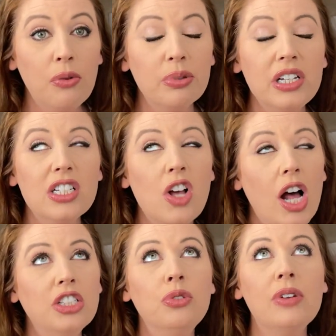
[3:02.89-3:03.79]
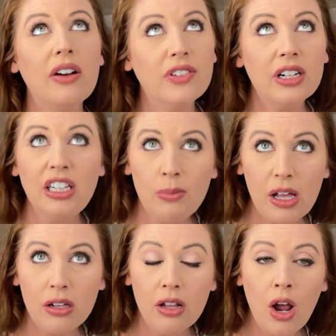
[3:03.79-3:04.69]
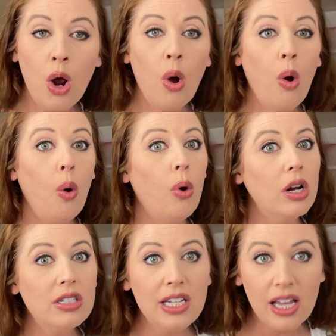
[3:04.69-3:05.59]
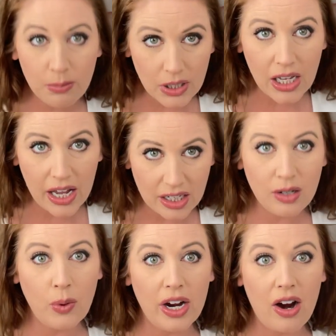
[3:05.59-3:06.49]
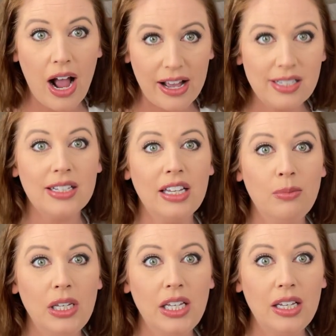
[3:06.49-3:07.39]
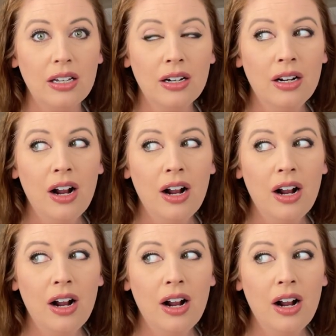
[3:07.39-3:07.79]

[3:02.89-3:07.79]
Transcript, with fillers: And please, God, do never email or DM me anywhere asking me